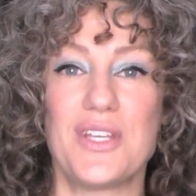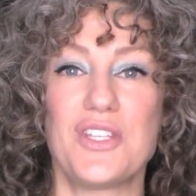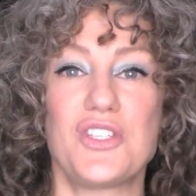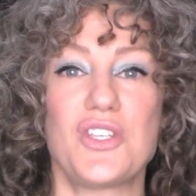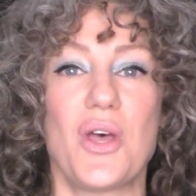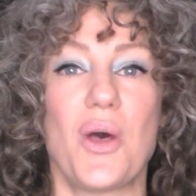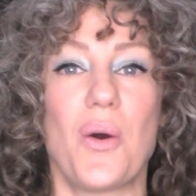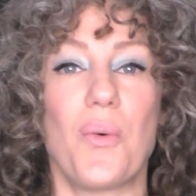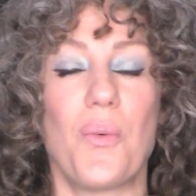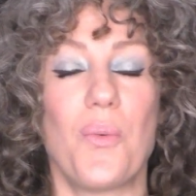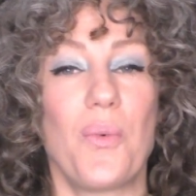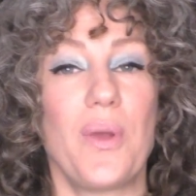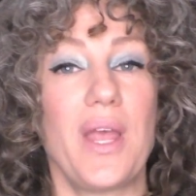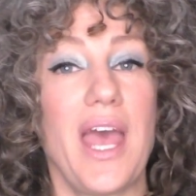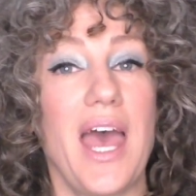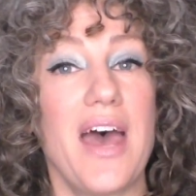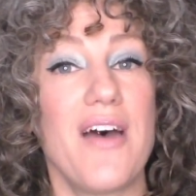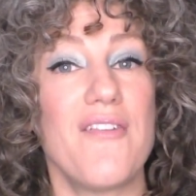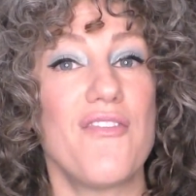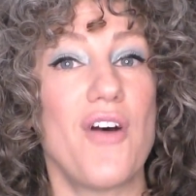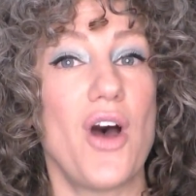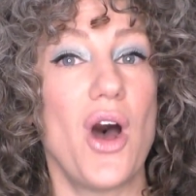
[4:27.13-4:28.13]
So we
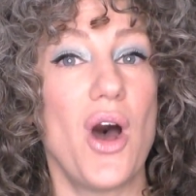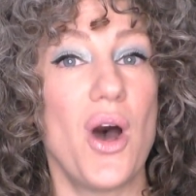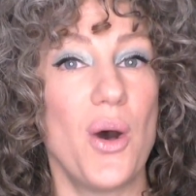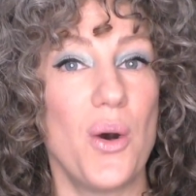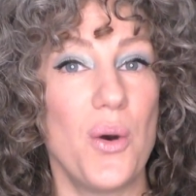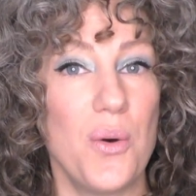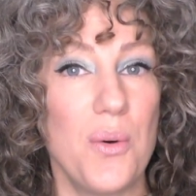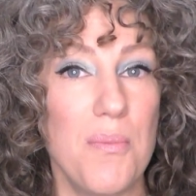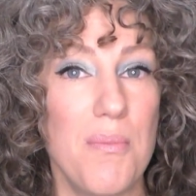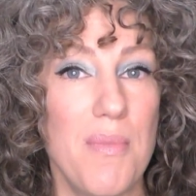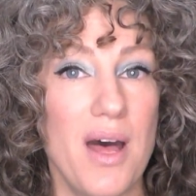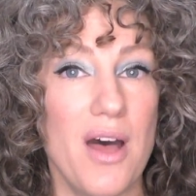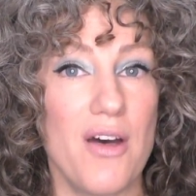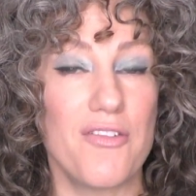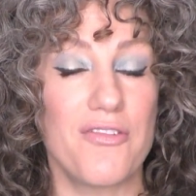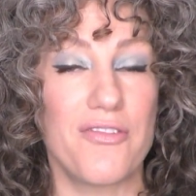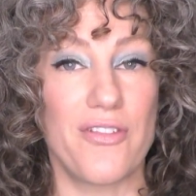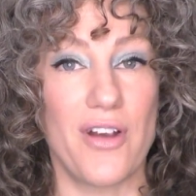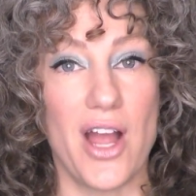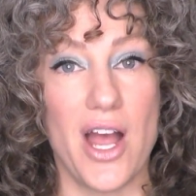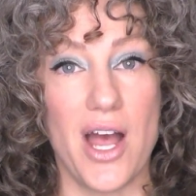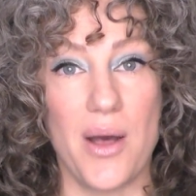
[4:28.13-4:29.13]
have Home
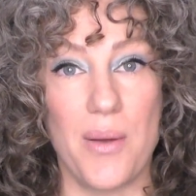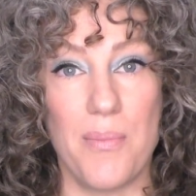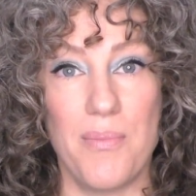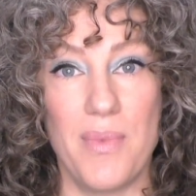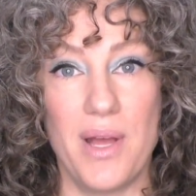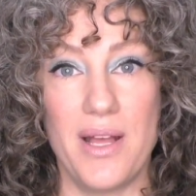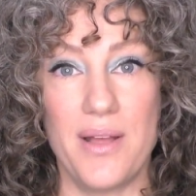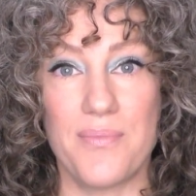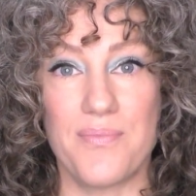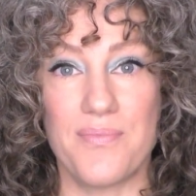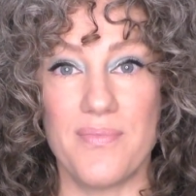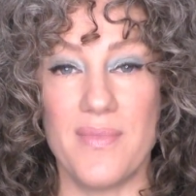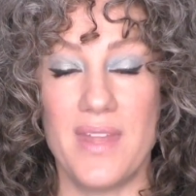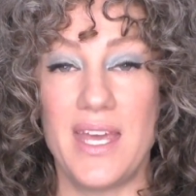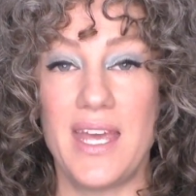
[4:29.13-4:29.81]
from